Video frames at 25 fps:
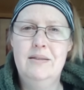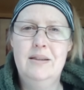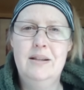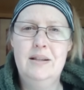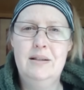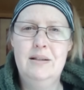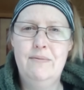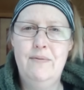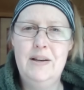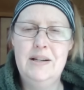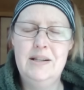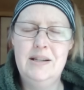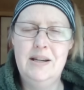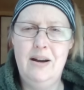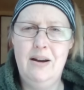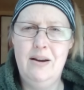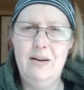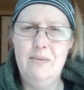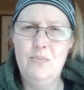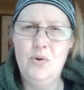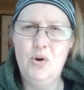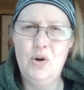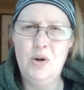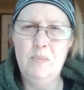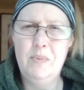on this
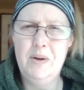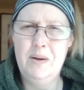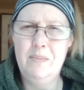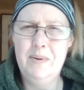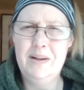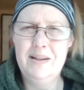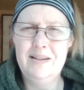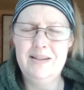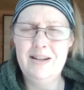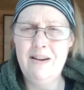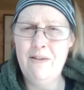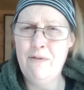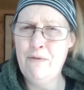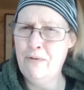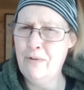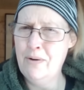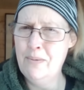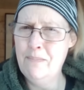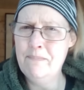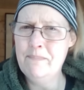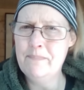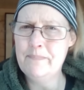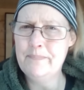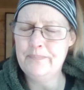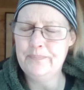video might be a bit
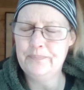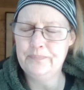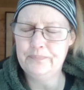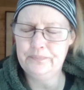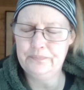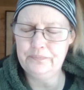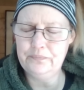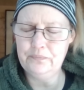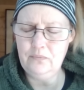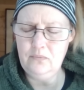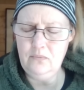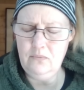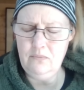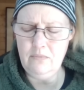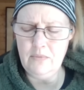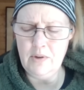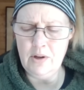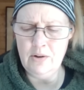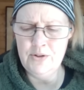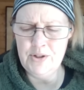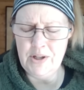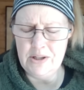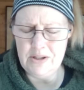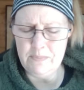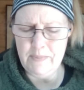different.
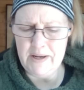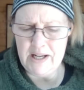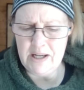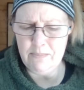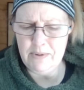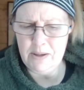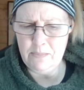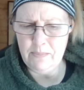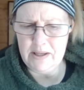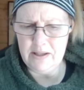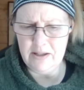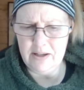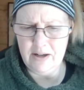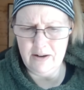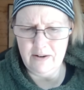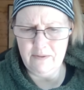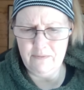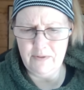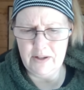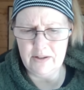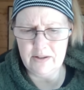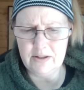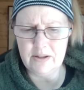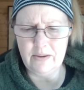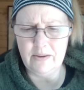So it's making me a bit
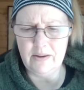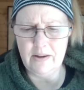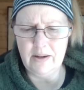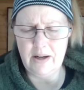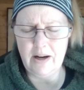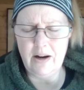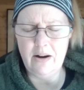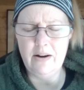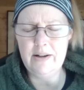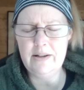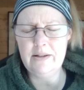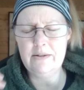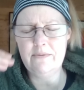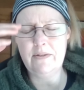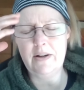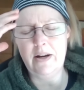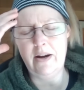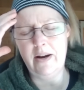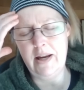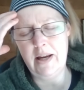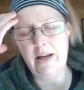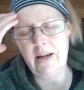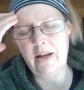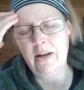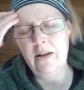nervous. So I kind of
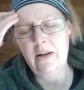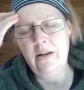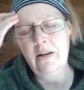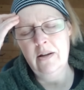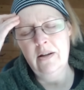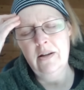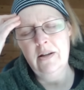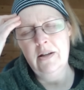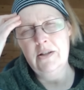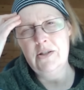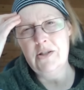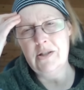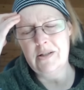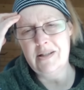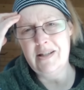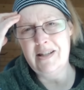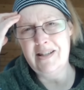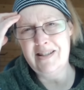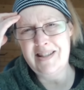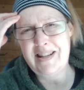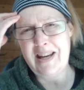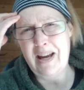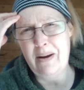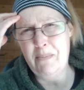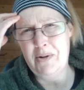like just
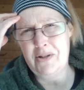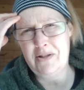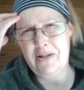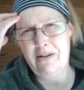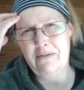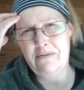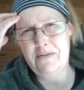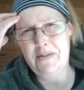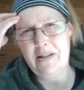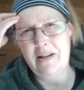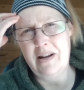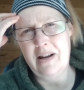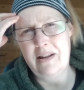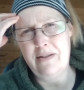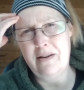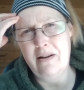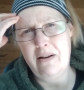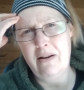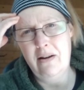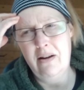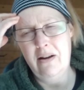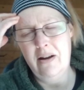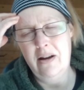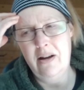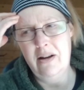need to get myself
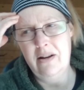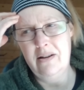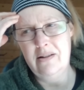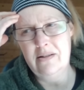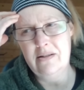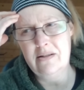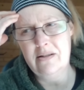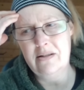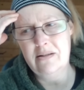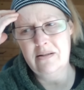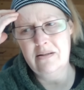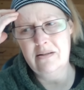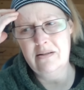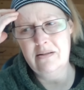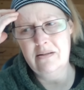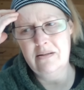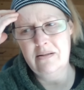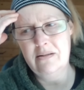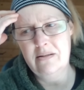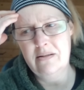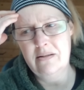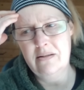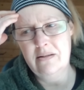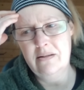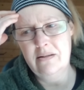together and
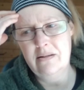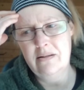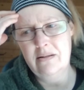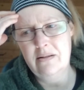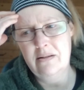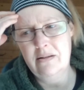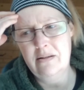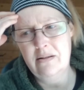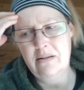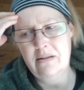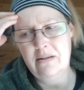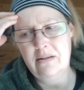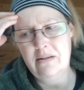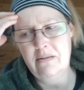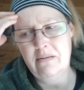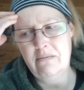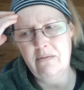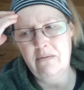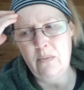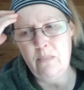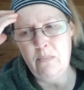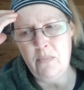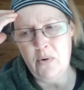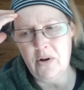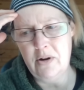
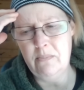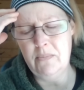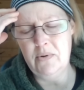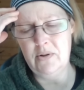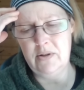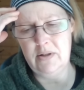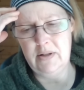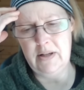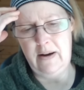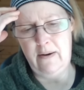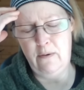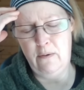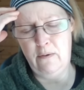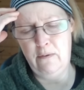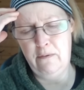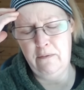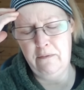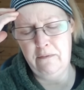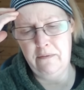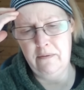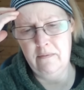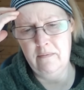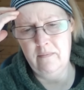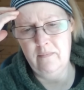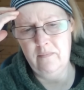remind
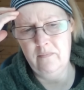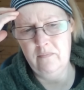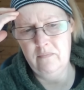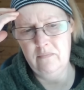myself